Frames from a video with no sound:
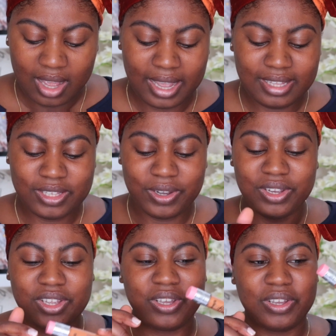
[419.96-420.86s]
It's
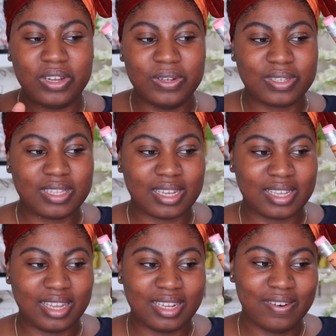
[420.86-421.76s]
so cute. It looks
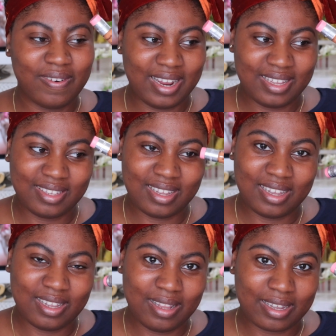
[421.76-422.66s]
like an
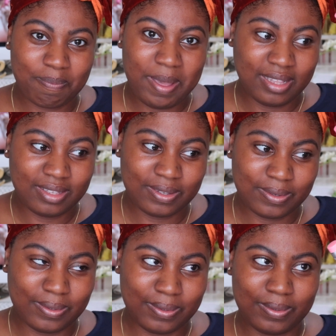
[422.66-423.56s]
eraser, like a
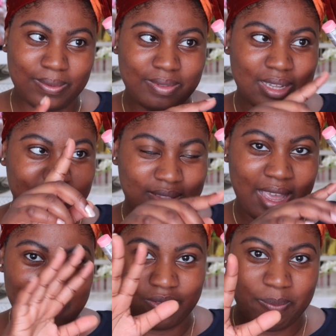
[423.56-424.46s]
pencil, like the end of a